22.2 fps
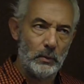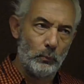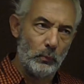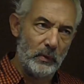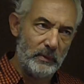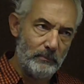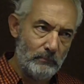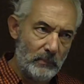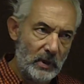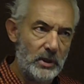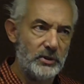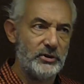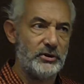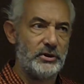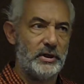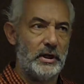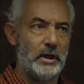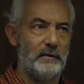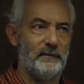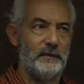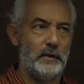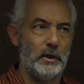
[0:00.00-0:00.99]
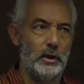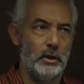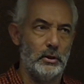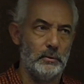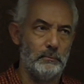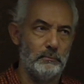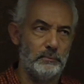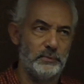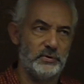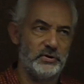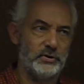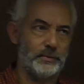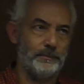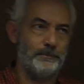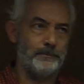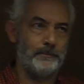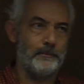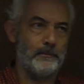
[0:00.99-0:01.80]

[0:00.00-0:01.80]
We must have hopes.